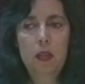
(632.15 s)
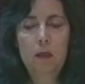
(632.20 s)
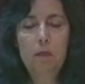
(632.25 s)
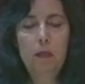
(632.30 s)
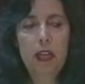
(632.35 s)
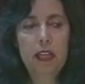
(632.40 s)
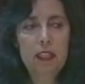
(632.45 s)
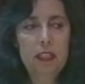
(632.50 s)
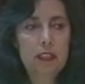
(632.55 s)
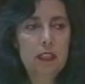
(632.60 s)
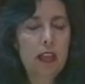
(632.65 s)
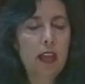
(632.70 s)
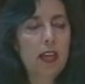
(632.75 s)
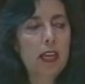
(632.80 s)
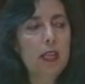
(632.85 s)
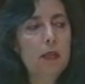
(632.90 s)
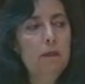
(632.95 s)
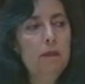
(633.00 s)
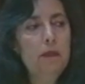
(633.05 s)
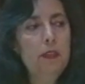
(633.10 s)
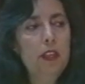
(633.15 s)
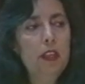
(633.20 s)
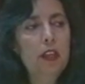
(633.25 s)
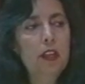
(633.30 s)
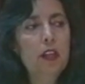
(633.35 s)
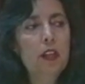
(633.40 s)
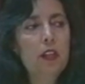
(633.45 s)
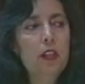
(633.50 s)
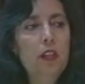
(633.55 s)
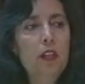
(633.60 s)
By the time
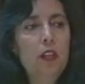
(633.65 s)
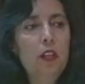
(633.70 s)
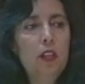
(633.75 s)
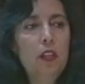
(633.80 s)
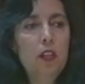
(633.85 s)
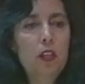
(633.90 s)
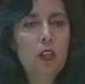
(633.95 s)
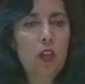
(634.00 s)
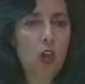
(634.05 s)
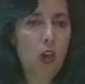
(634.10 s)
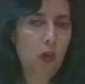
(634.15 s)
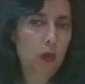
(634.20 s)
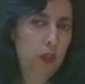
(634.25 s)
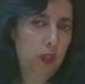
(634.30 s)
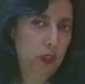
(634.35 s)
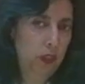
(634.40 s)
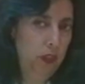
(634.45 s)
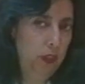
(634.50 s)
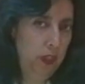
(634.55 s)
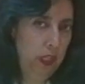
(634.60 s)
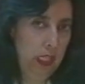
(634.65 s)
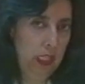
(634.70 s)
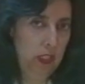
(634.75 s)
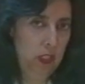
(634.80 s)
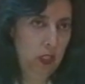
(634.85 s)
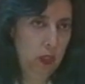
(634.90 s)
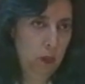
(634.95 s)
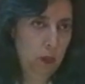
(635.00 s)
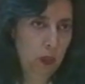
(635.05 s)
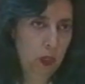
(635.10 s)
their
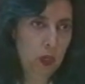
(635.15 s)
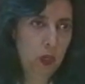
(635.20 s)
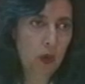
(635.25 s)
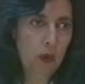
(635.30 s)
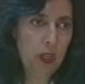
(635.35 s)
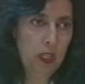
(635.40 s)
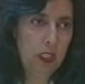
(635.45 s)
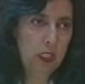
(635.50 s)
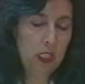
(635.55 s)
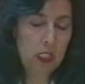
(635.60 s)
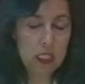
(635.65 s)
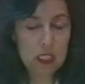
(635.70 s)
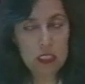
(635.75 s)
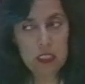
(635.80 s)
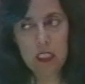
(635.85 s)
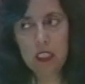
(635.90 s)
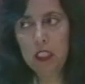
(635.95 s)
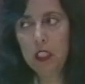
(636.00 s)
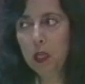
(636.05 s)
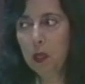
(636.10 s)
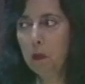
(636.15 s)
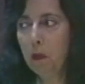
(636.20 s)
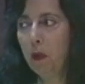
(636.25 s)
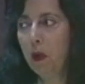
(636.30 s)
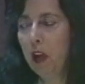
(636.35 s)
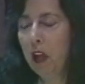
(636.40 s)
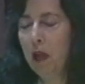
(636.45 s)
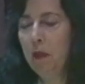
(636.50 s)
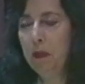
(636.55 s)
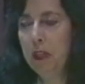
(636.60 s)
co-students were going to the senior
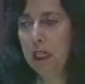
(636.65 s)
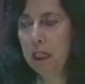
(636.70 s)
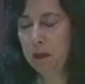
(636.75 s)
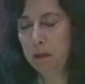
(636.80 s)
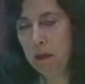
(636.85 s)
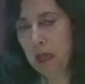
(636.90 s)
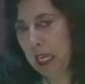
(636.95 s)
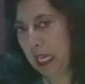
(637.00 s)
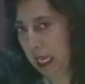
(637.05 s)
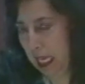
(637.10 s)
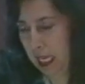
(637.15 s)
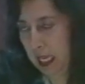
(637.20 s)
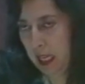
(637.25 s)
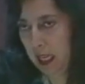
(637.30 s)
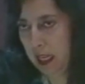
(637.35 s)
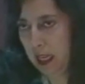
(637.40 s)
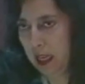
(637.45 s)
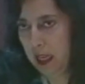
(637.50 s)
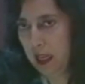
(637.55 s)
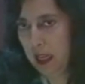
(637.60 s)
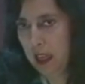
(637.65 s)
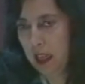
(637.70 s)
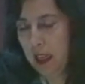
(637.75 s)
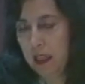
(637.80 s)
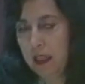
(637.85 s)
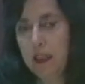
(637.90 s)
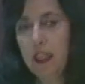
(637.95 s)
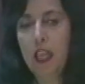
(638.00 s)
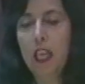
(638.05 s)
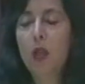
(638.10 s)
prom in May,
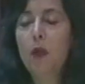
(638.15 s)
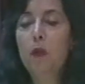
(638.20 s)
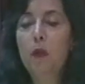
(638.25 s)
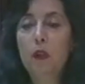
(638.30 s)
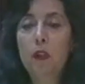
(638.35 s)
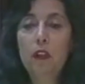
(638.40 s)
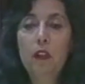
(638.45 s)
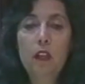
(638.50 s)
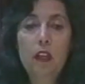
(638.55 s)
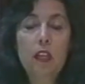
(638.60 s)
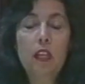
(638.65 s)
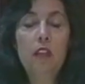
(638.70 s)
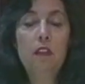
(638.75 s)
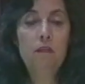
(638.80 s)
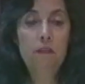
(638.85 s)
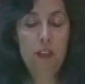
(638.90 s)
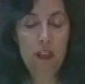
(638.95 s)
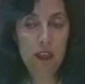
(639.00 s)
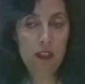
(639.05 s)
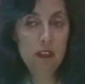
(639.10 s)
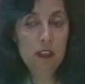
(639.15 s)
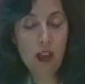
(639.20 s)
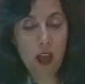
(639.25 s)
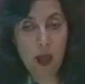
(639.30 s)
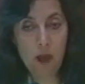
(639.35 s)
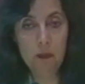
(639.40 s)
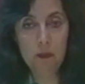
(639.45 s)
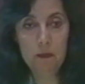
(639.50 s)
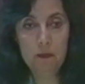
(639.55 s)
they were in Vietnam.